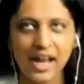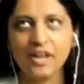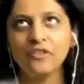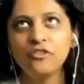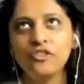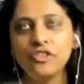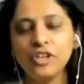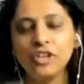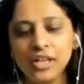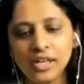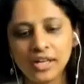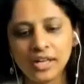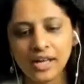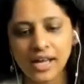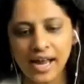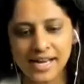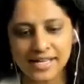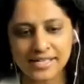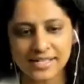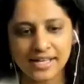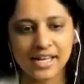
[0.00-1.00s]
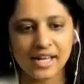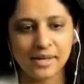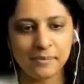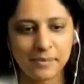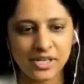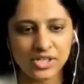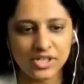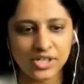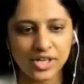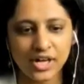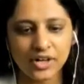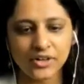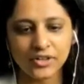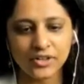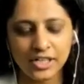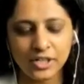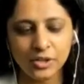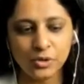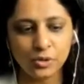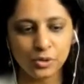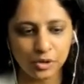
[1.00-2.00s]
And we at IIPT are
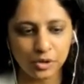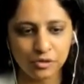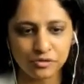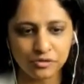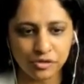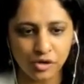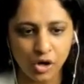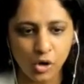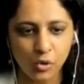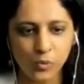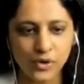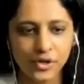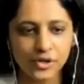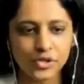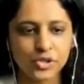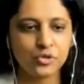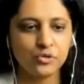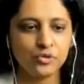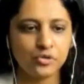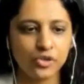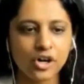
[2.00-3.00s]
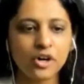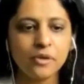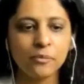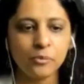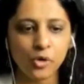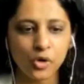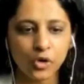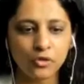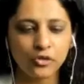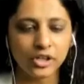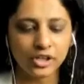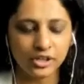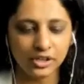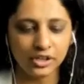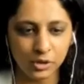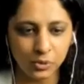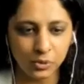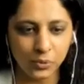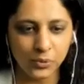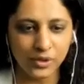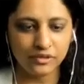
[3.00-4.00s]
really looking forward to work more with
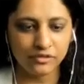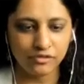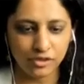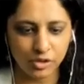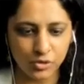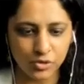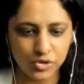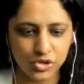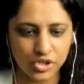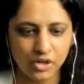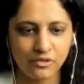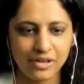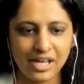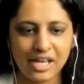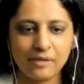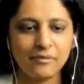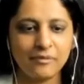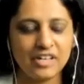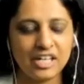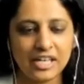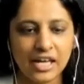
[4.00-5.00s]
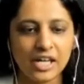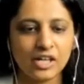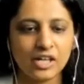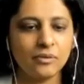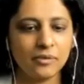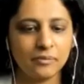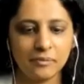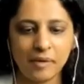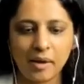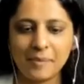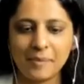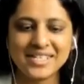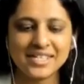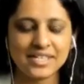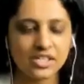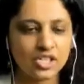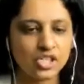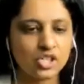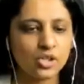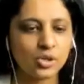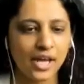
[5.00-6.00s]
you in future, where we can maybe
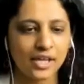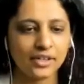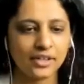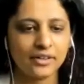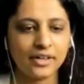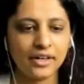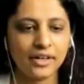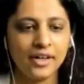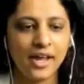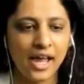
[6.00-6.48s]
sit together,